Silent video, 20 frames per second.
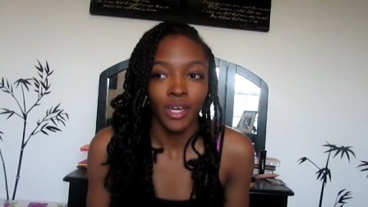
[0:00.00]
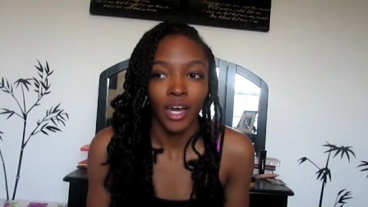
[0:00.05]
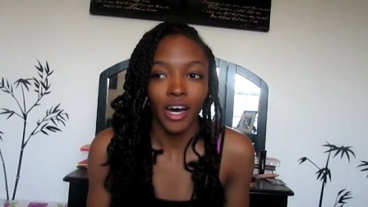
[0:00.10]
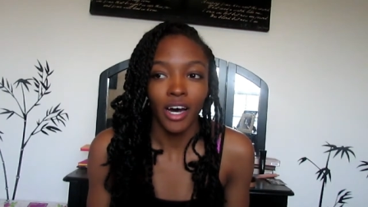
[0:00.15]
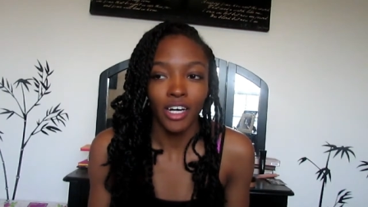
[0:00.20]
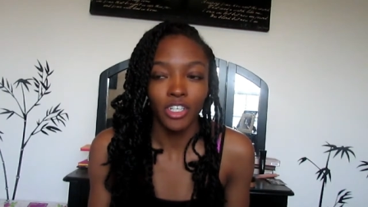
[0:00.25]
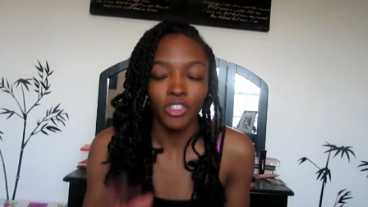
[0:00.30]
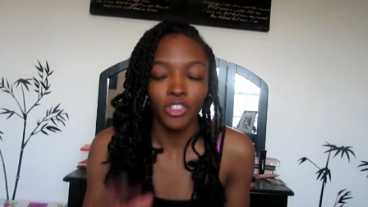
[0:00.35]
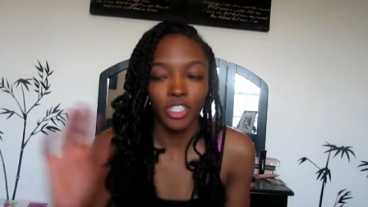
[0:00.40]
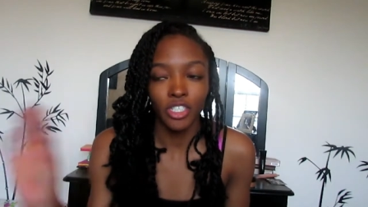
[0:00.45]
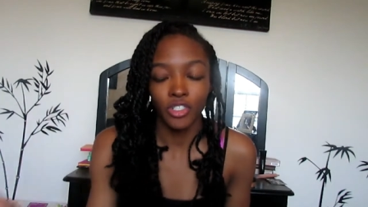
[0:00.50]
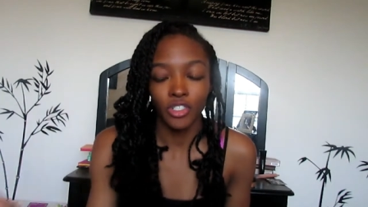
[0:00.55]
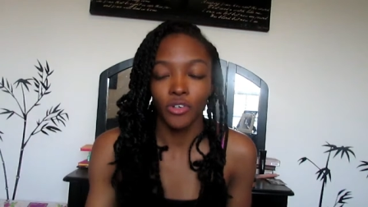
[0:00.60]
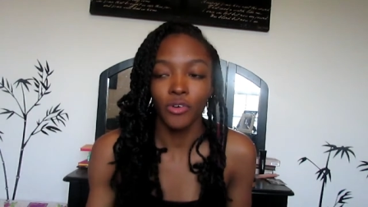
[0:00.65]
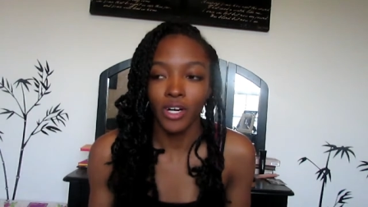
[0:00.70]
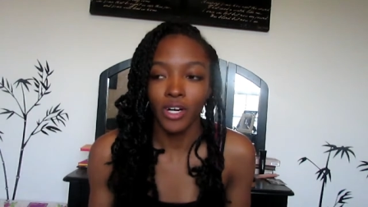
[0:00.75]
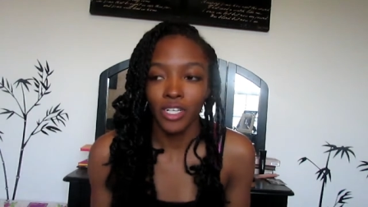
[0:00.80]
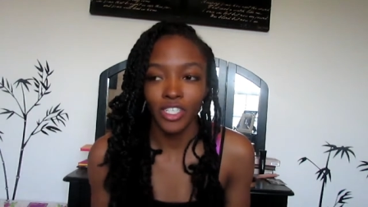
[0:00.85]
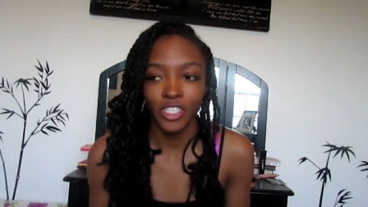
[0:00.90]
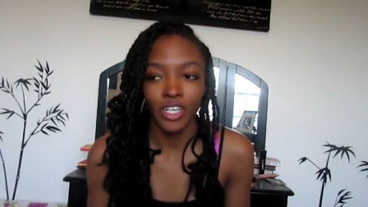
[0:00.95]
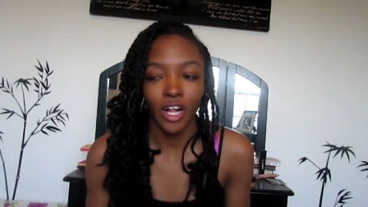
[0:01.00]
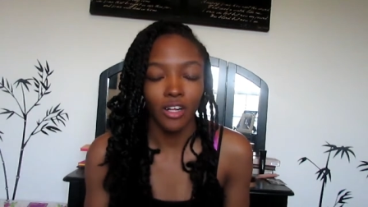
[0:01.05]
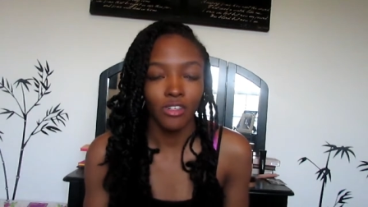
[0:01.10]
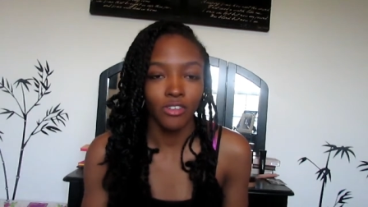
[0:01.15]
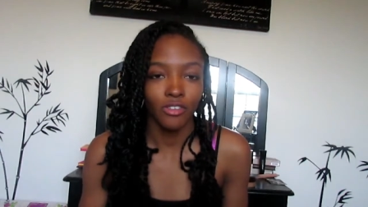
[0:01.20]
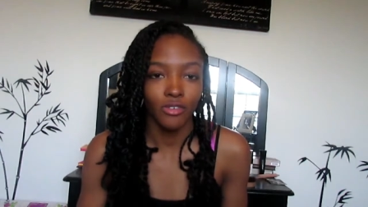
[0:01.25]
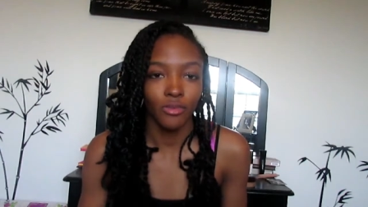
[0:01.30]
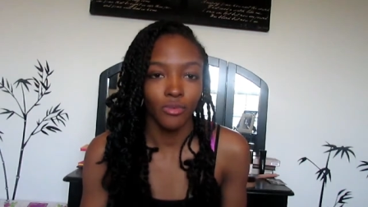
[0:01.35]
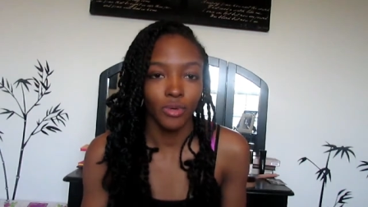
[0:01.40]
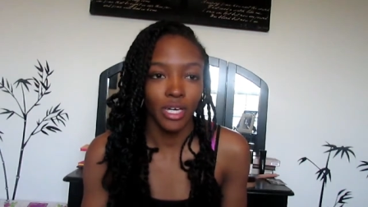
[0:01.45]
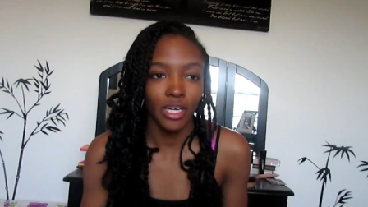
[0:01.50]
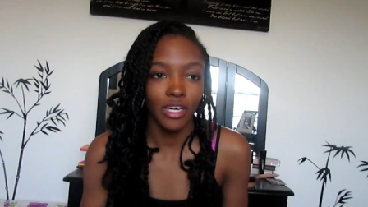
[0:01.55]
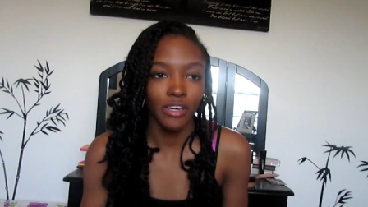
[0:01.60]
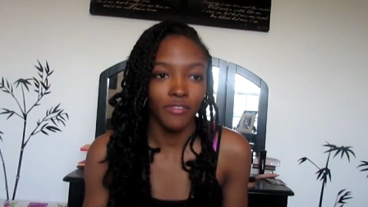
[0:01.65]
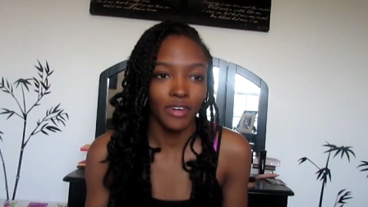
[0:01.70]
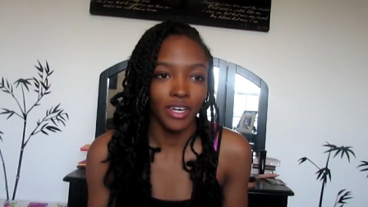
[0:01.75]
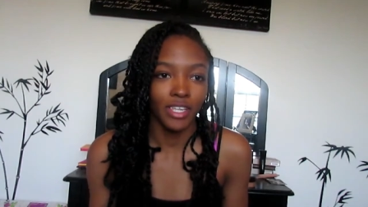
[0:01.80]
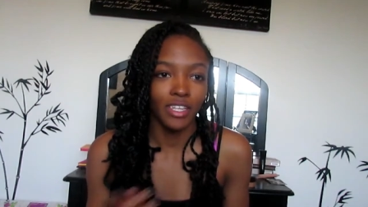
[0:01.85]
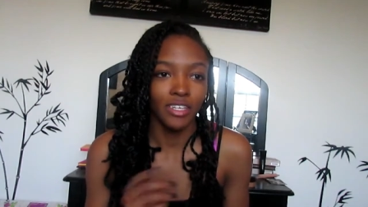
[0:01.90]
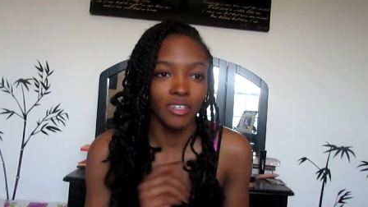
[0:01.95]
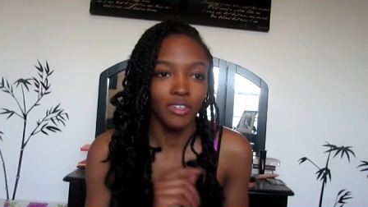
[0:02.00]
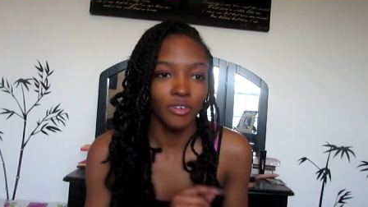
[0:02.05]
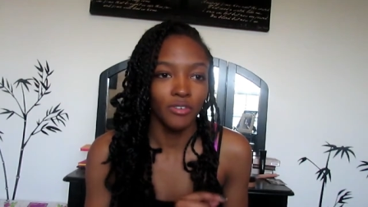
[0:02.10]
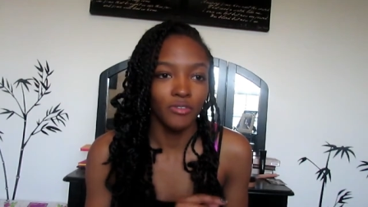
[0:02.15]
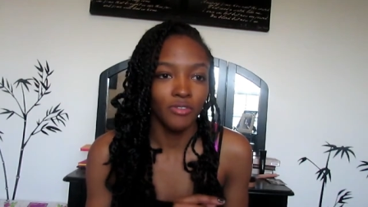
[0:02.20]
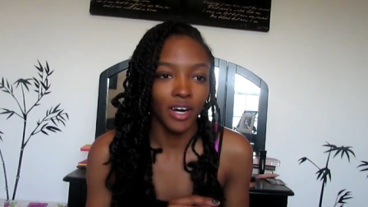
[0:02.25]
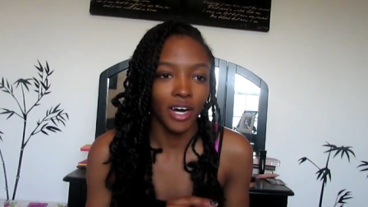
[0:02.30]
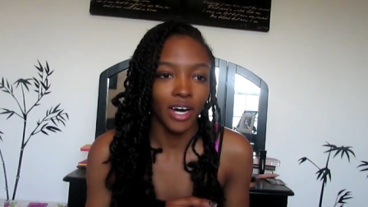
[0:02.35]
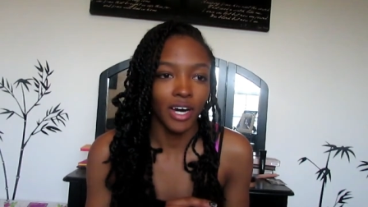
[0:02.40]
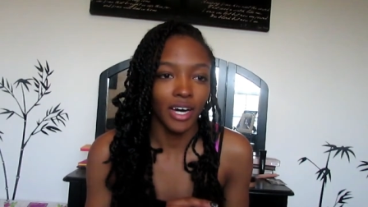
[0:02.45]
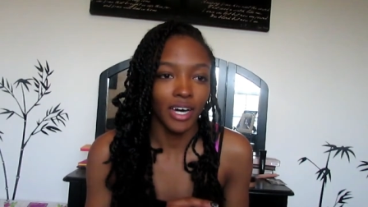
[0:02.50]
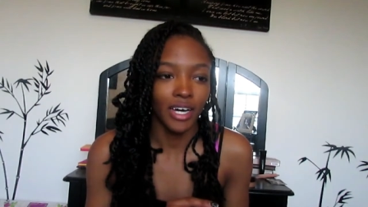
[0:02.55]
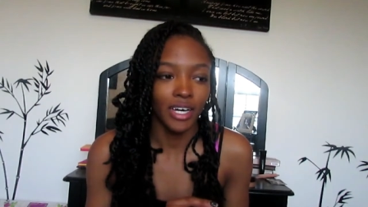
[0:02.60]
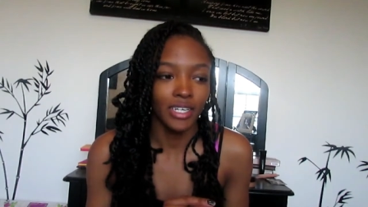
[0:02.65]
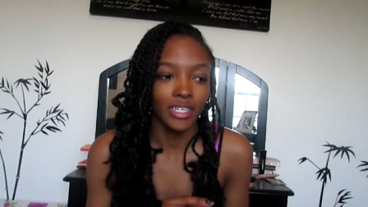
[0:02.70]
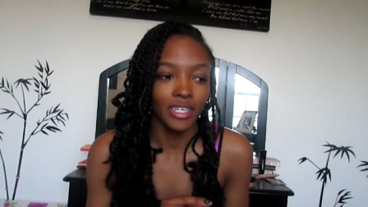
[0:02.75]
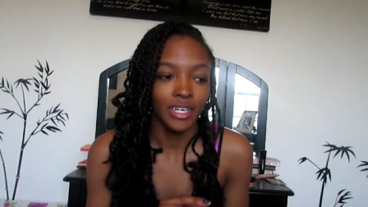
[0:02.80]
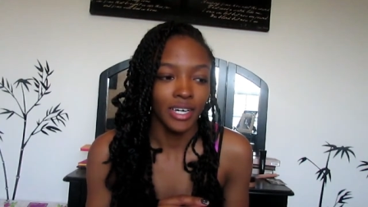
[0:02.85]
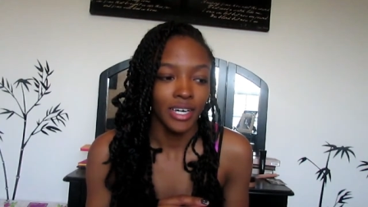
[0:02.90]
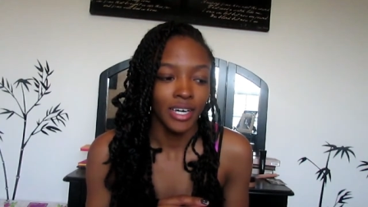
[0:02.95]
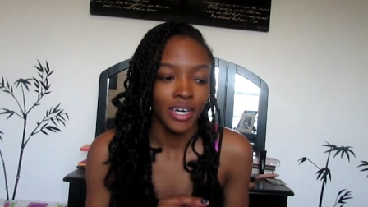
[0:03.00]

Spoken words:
to $200 on the weave, and then you find